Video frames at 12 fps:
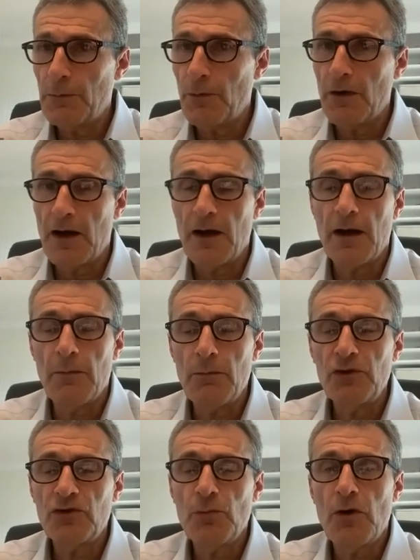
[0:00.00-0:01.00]
people are
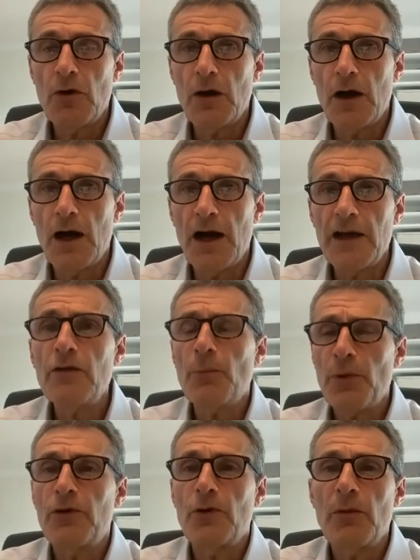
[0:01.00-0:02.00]
much more eyes
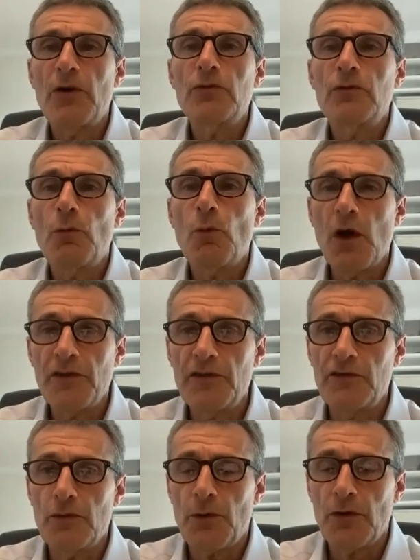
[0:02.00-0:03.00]
open about
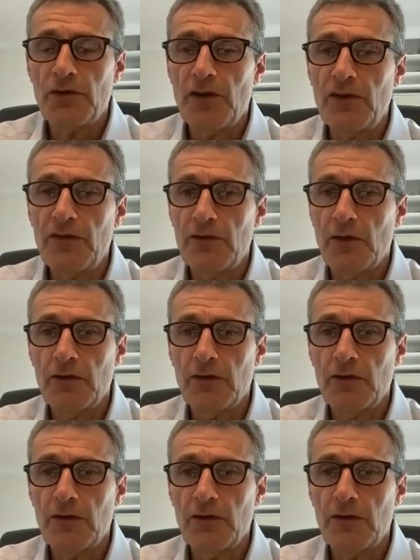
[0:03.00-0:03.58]
what is the process,